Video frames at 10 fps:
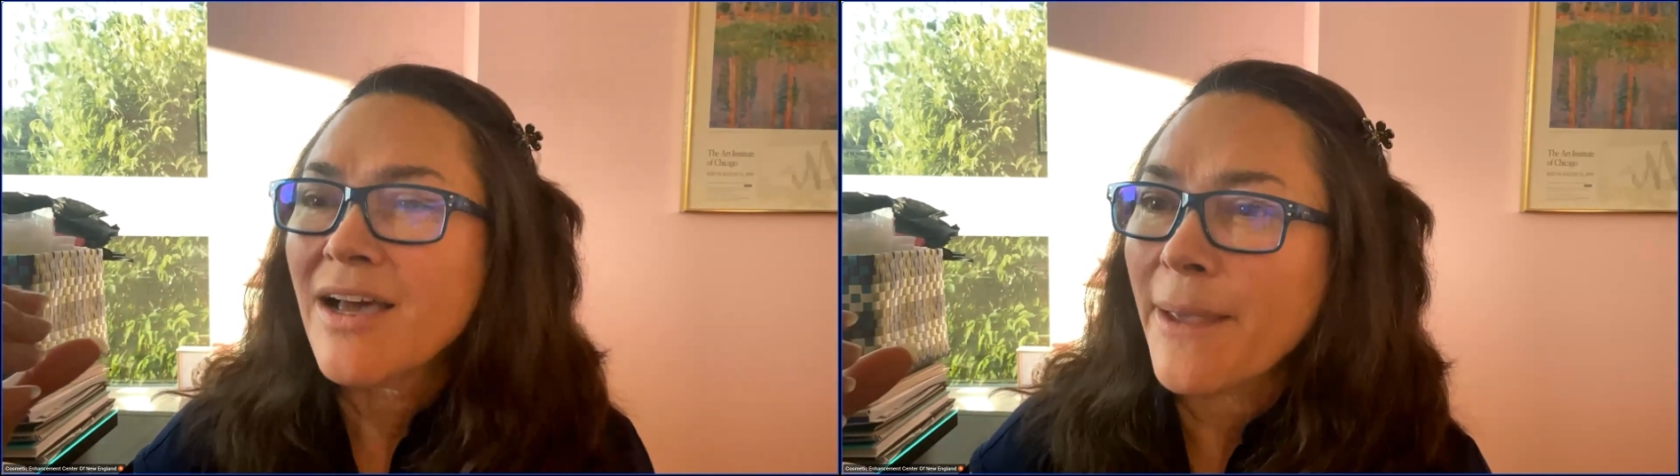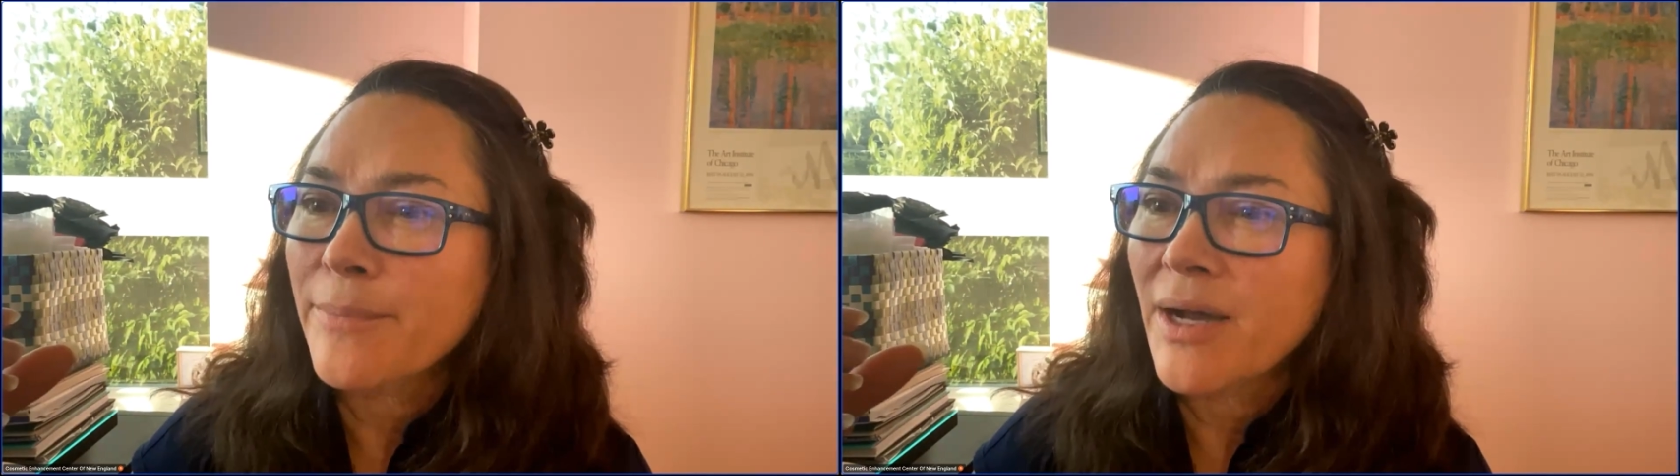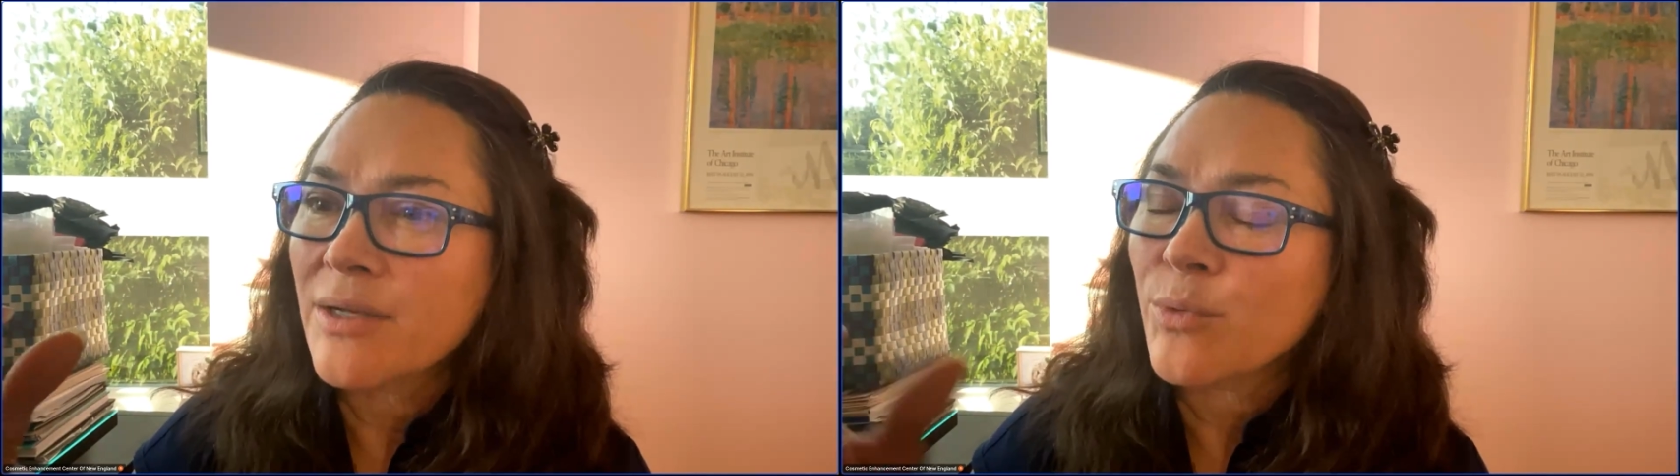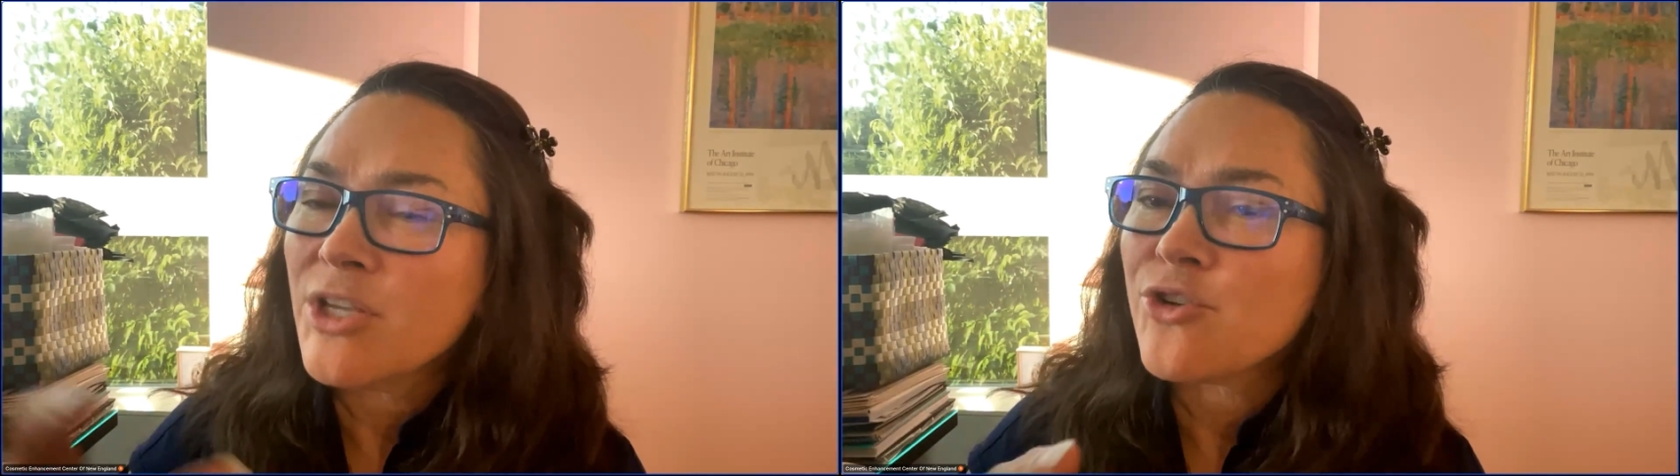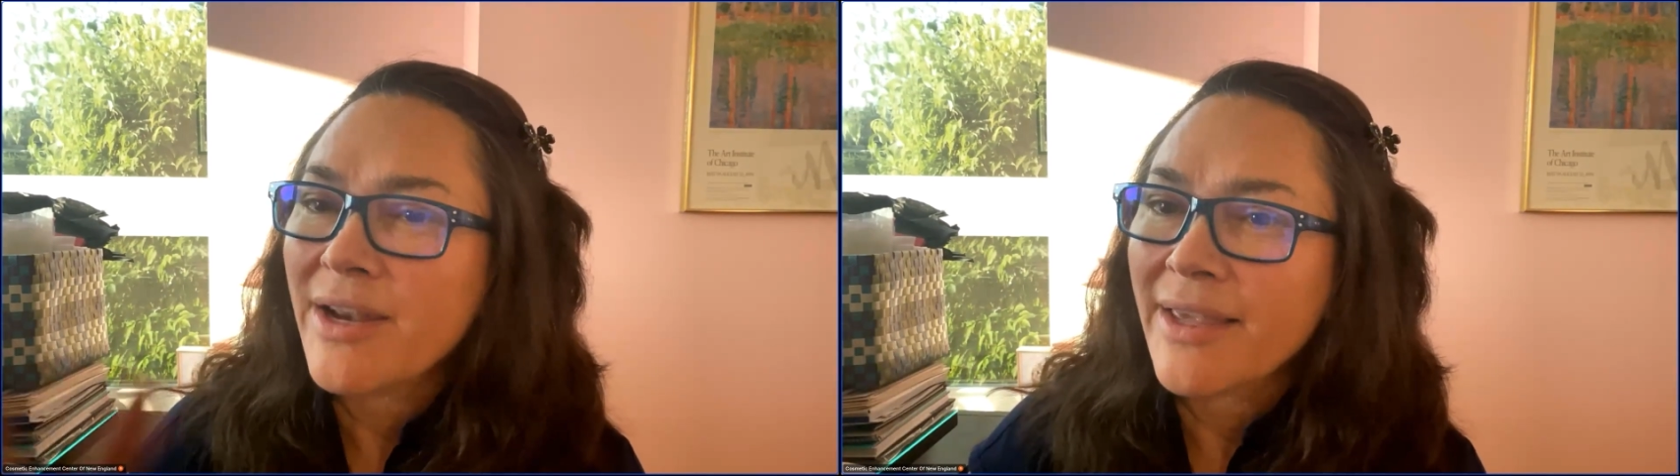But we
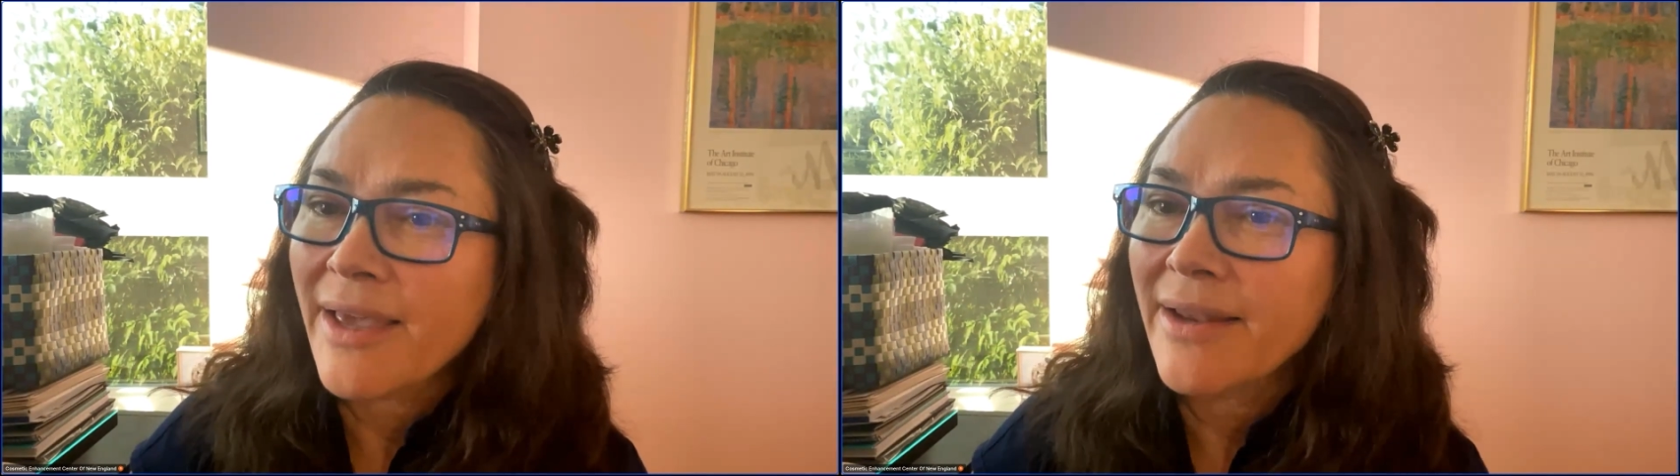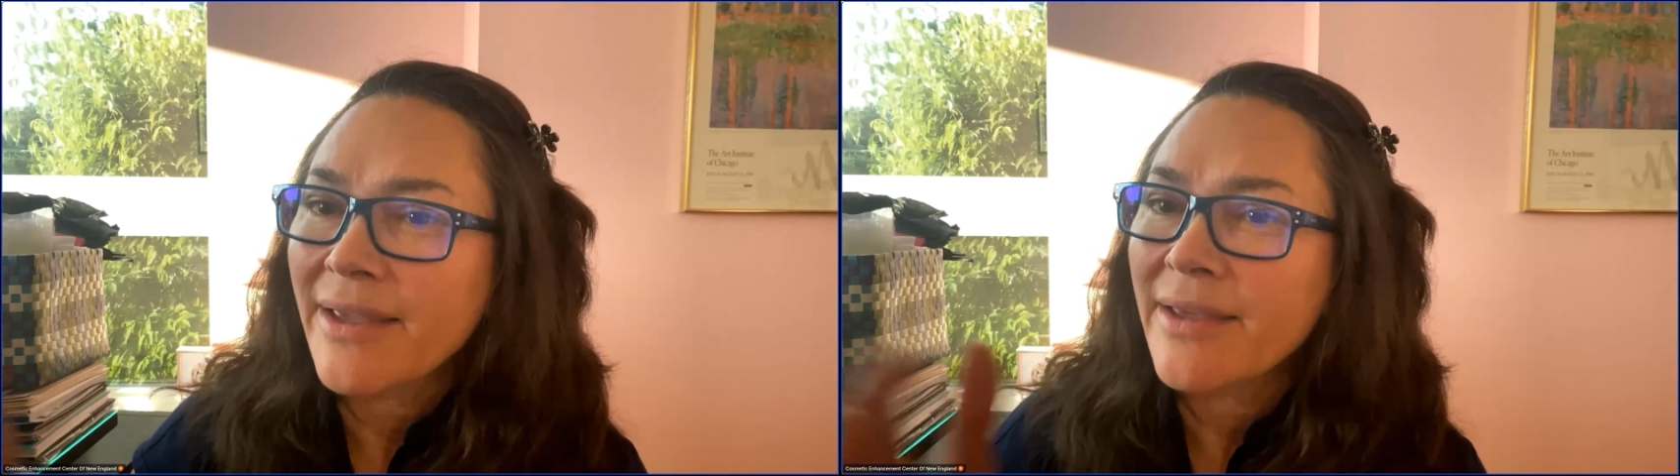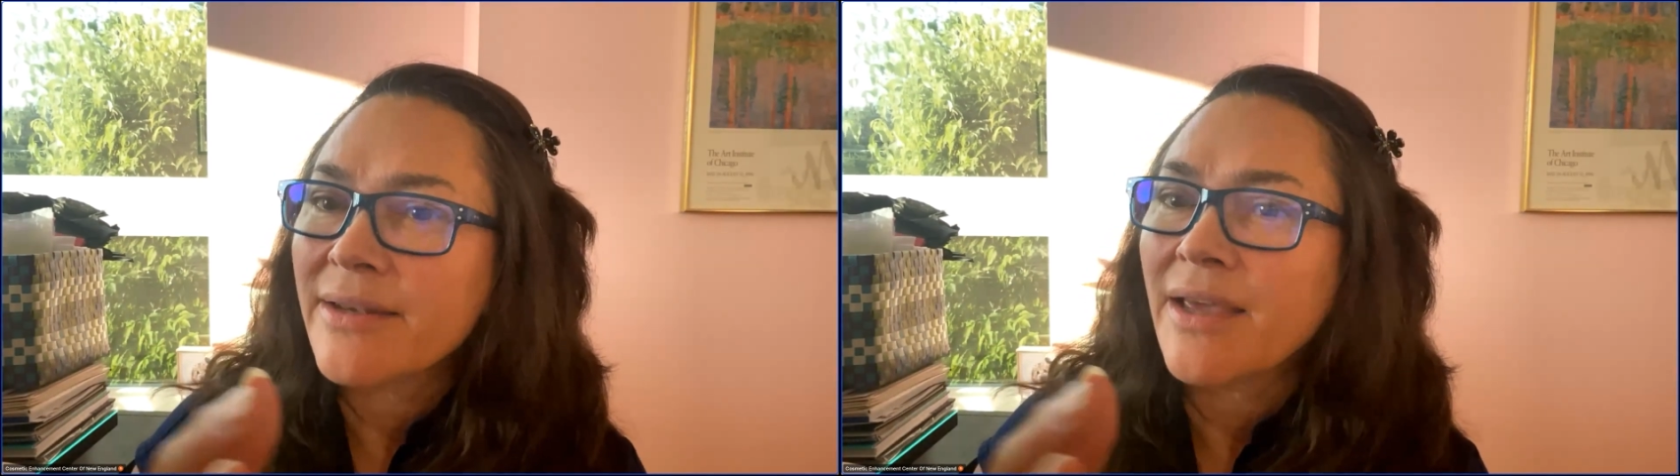try to get in